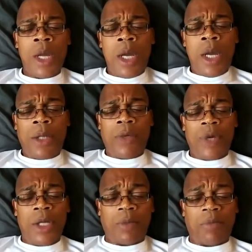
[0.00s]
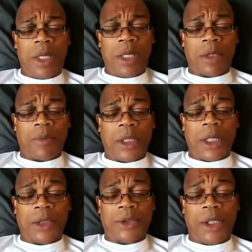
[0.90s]
The reason being is
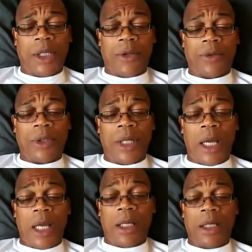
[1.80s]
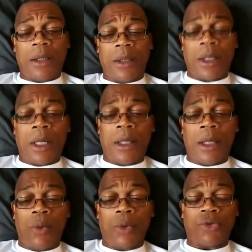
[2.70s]
because the other day
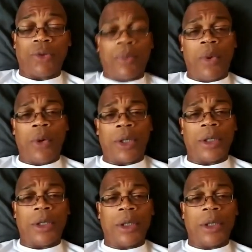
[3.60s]
it was reported